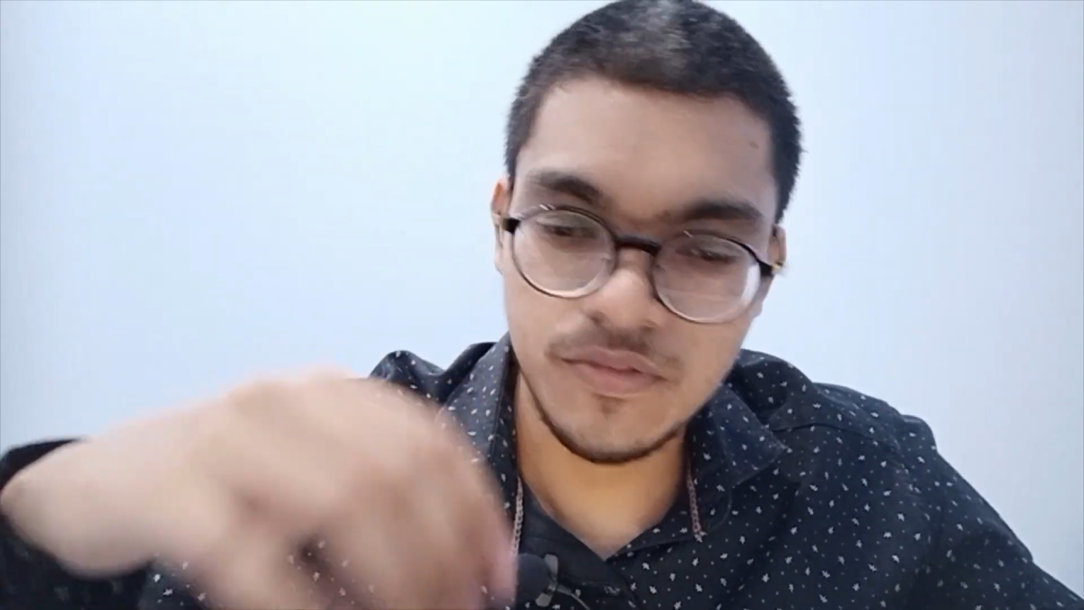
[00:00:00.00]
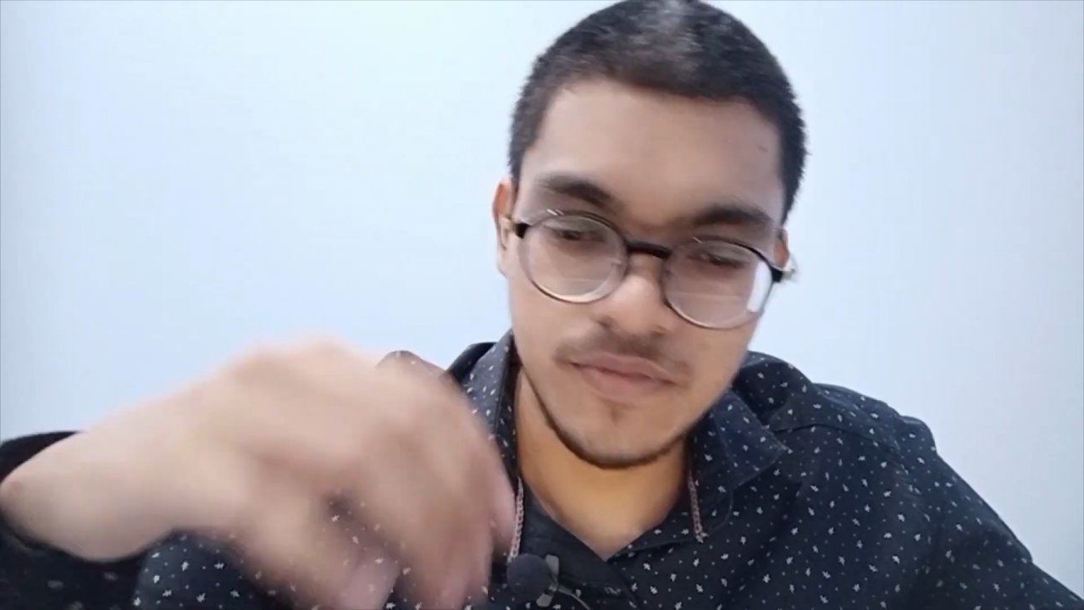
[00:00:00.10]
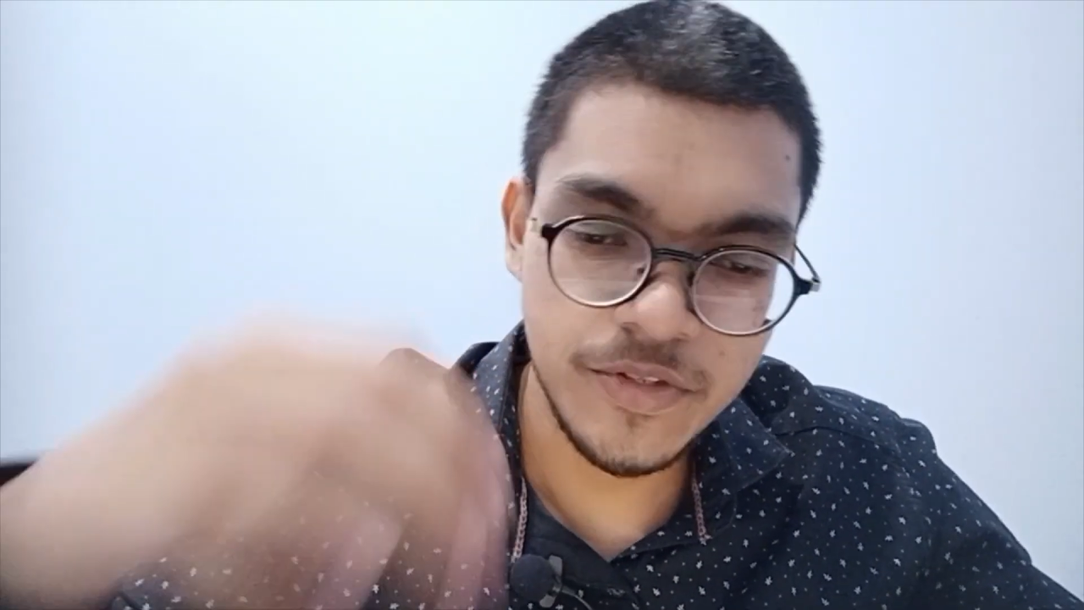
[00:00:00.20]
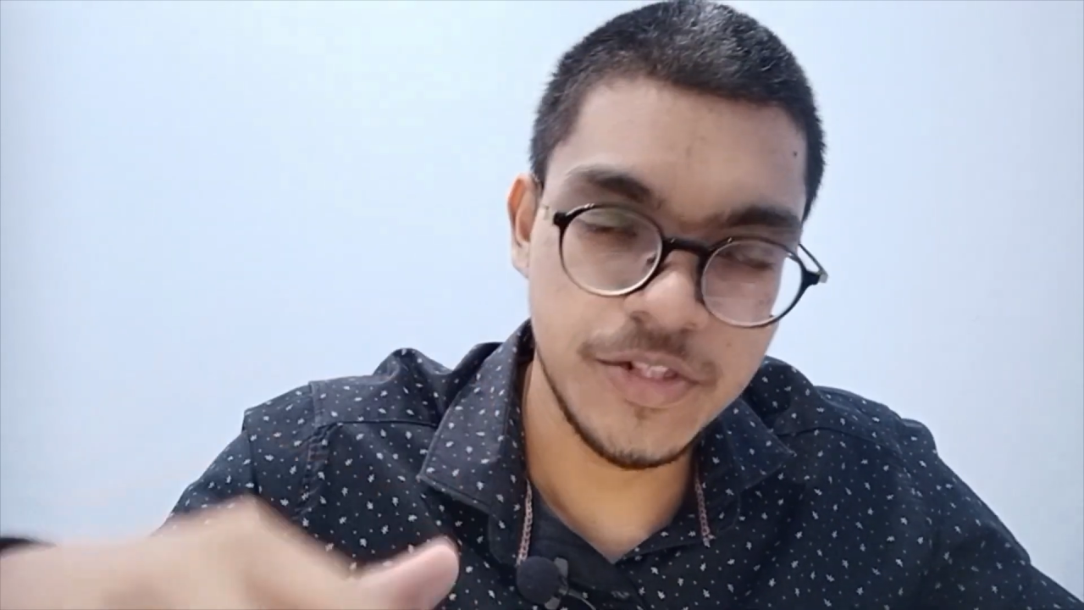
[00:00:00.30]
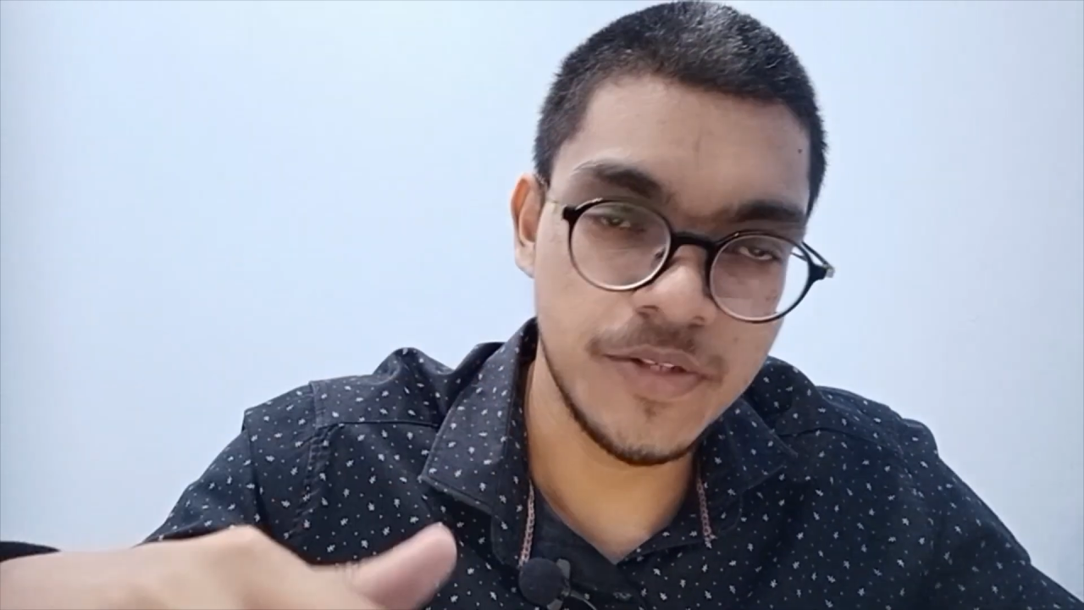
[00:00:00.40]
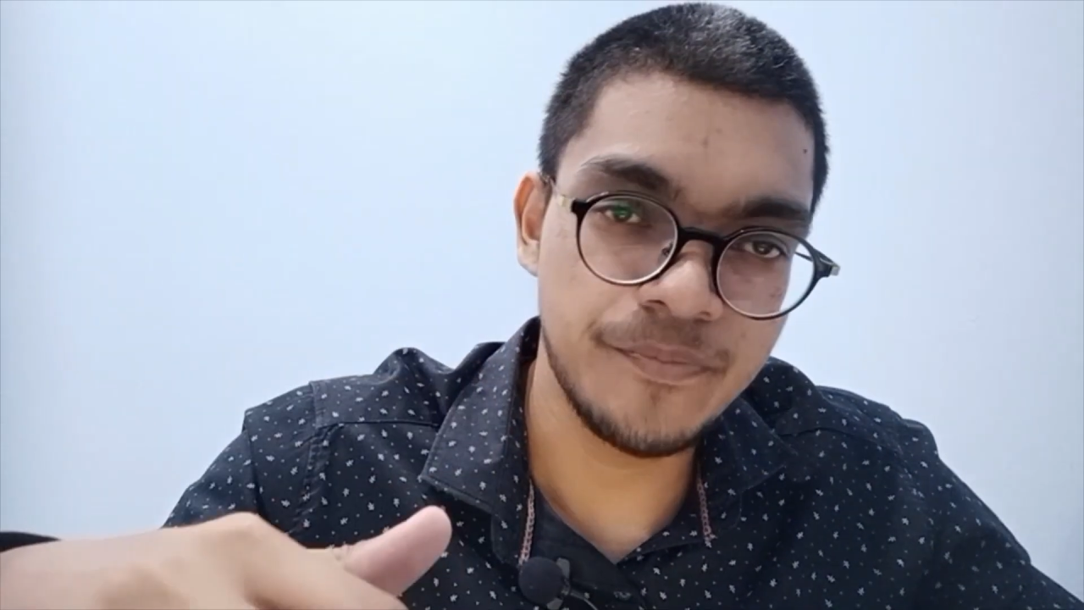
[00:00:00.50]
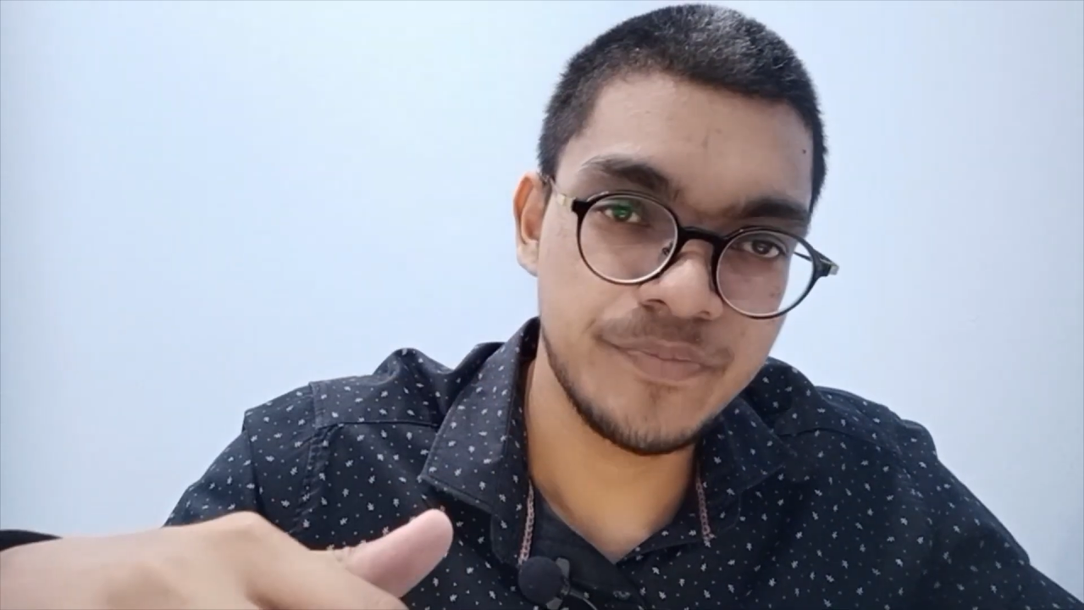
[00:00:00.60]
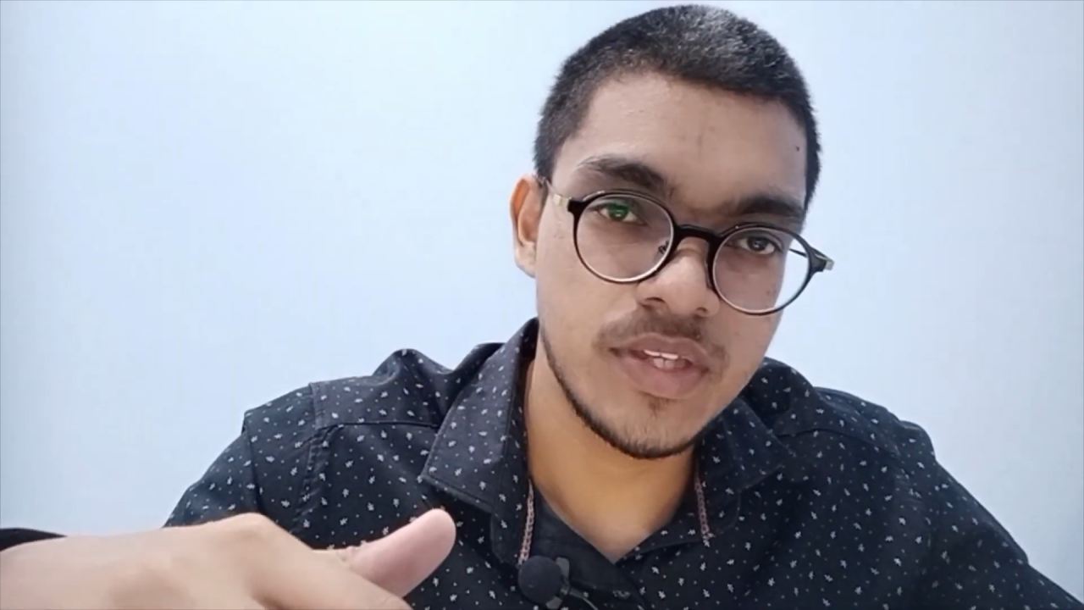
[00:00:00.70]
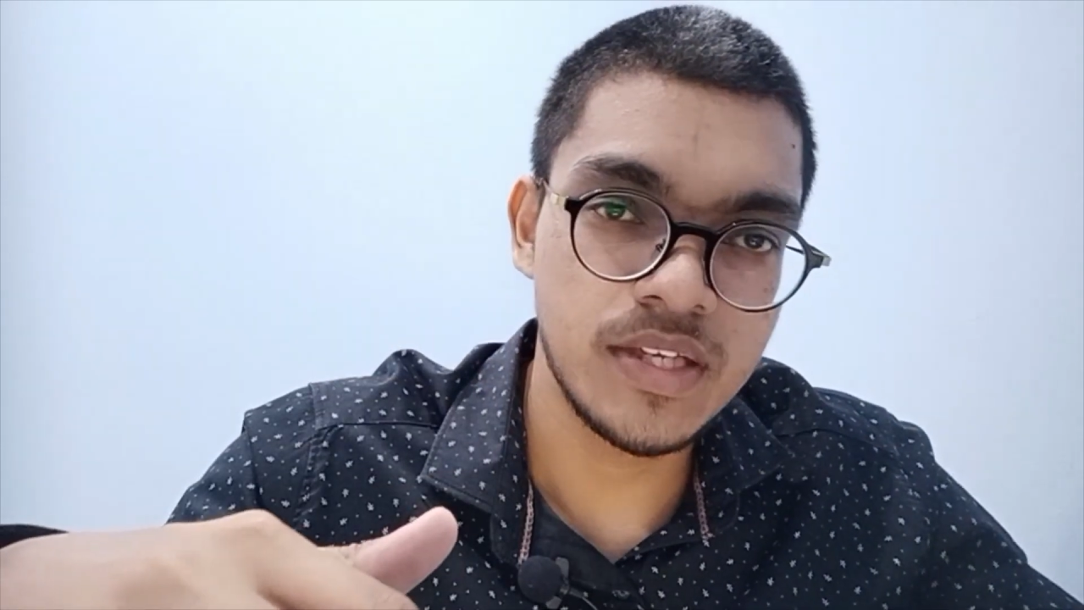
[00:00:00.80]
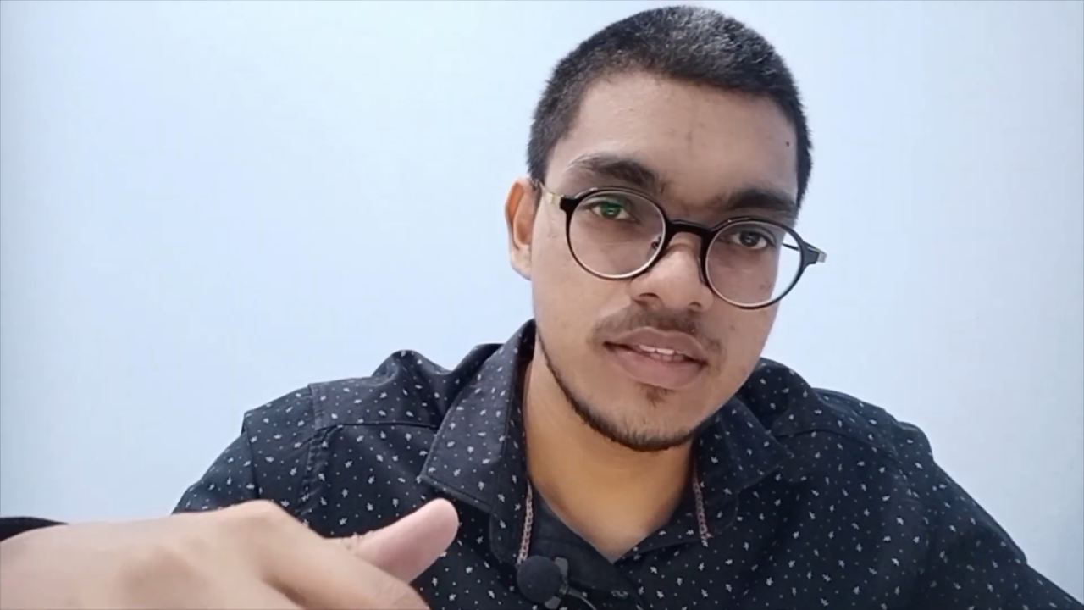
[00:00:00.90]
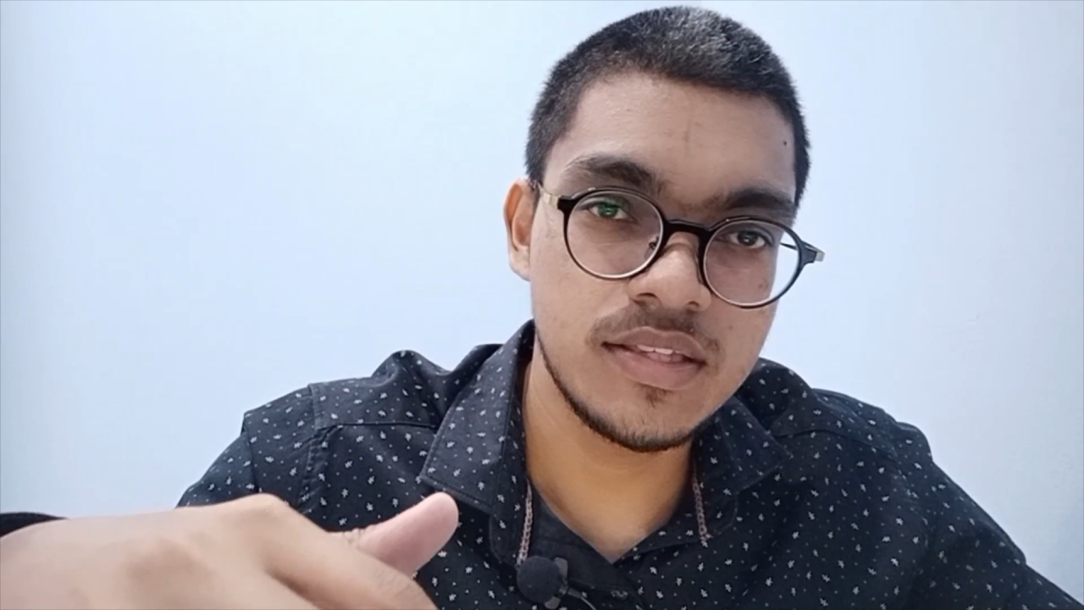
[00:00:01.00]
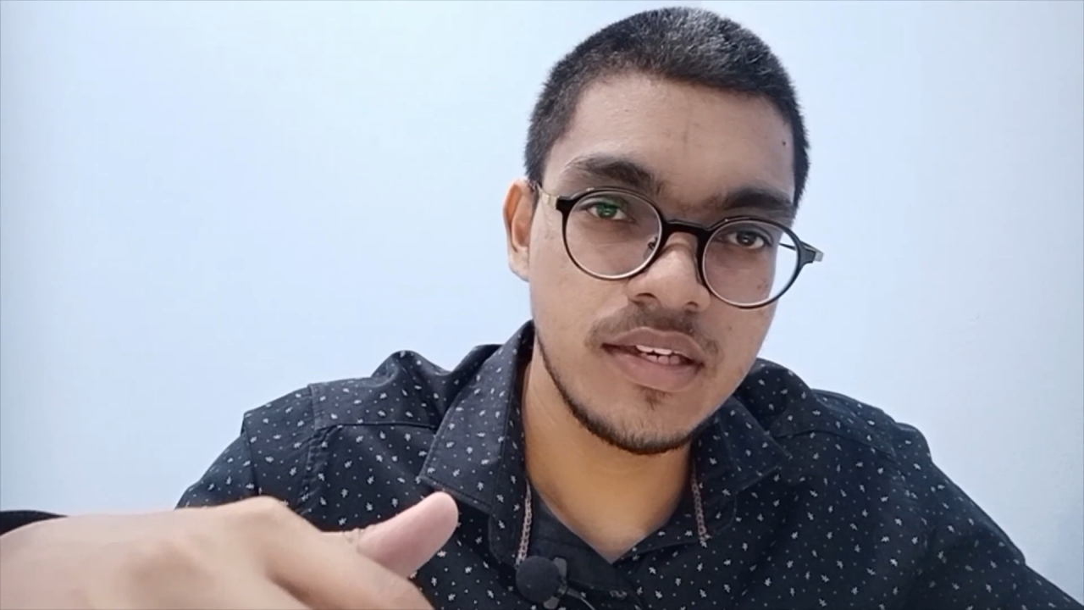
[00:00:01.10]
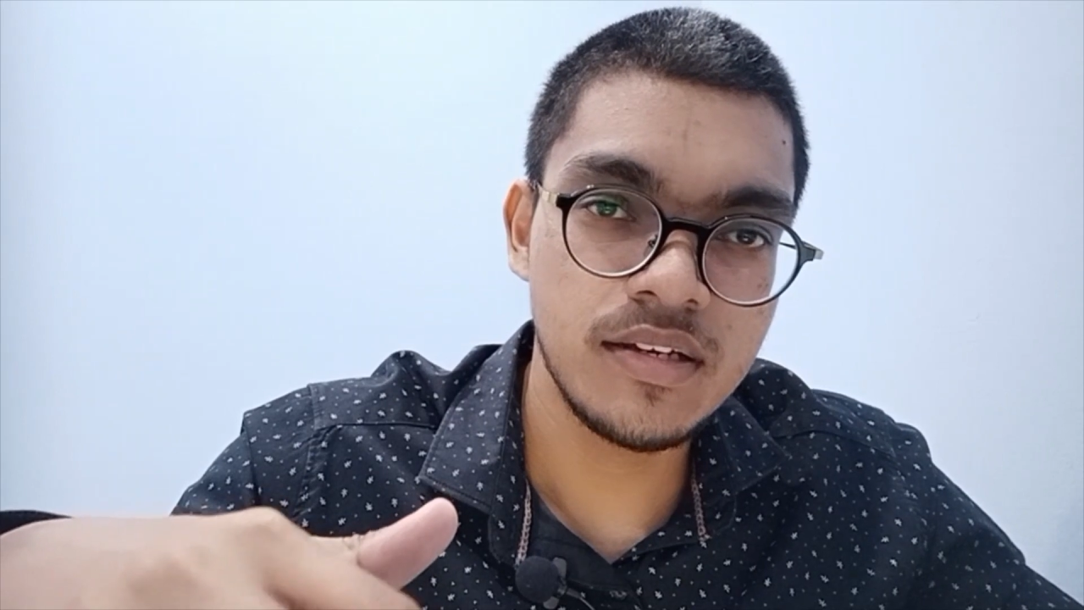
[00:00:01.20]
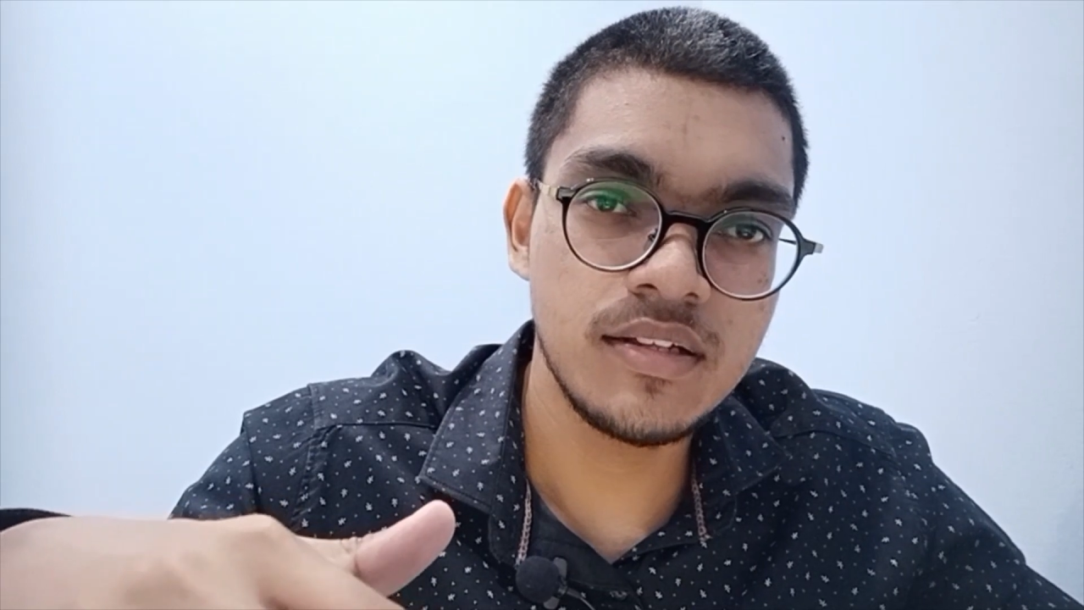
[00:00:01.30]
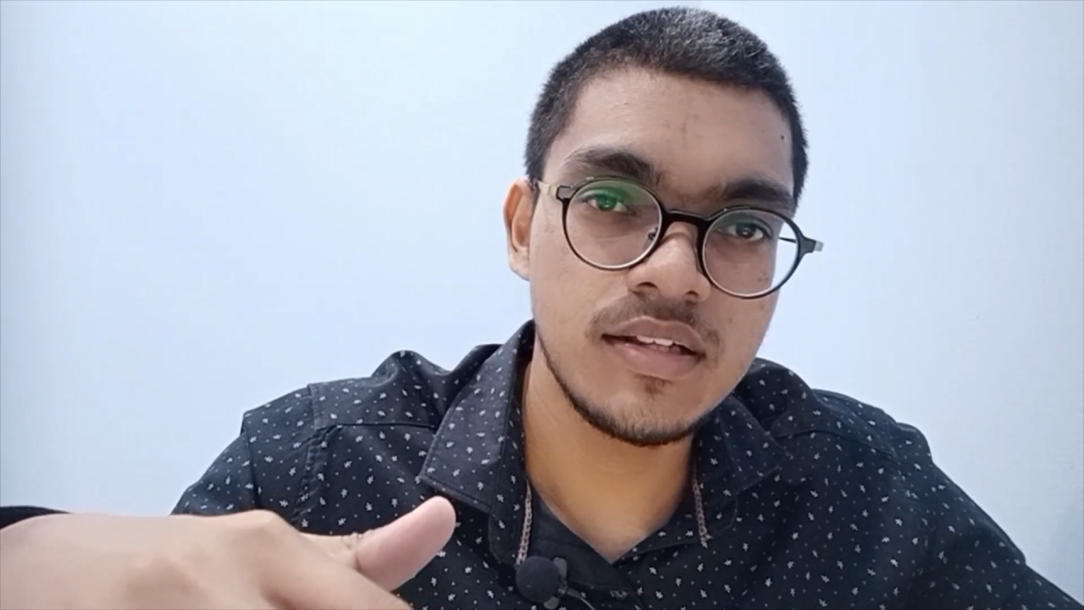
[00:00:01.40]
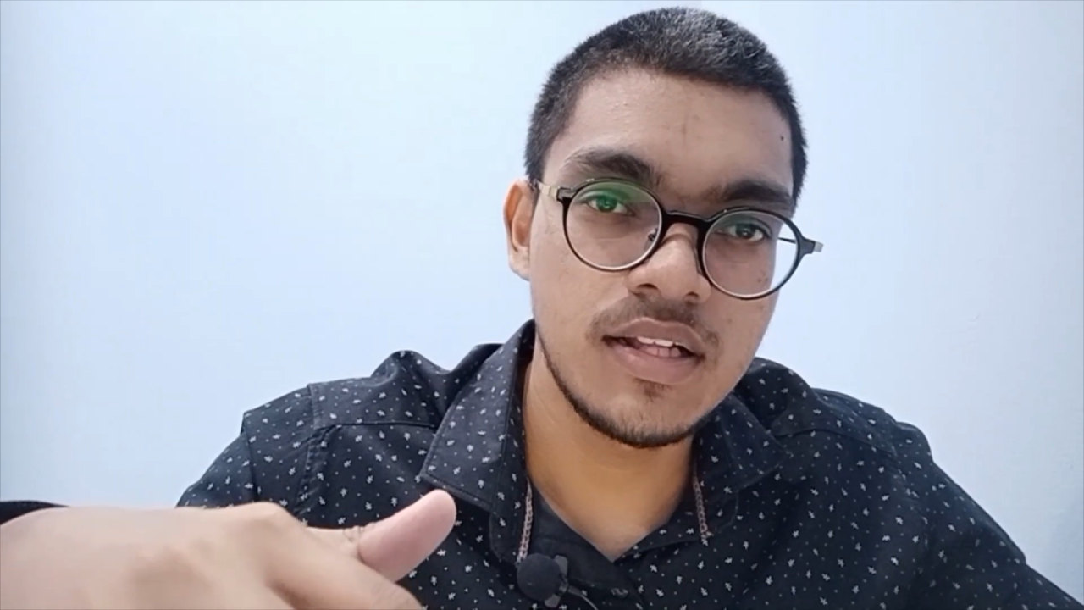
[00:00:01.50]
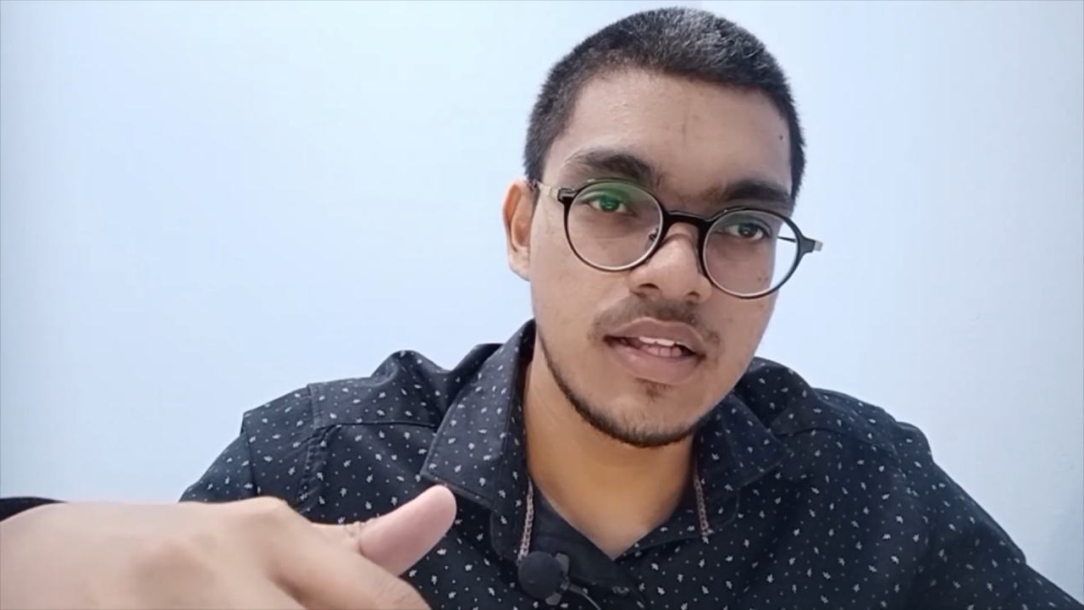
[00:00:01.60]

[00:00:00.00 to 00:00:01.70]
future until